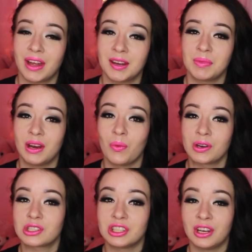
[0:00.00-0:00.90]
letting me know
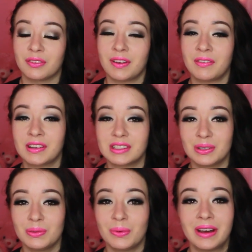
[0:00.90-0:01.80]
which your favorite
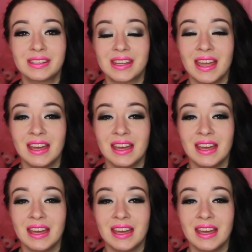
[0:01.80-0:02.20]
suit was